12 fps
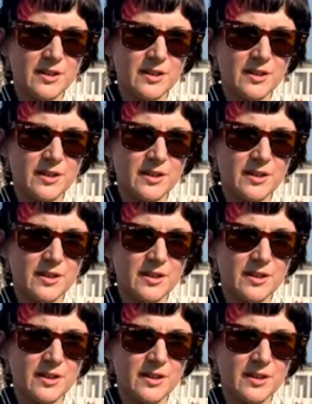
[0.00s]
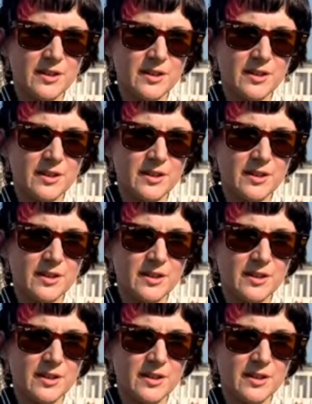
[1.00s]
find yourself, you know,
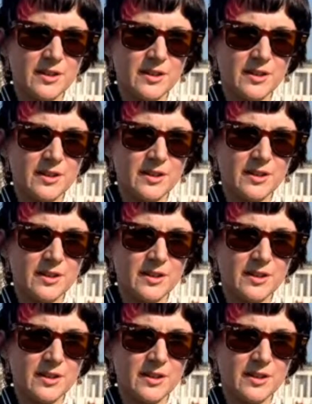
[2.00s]
crossing paths with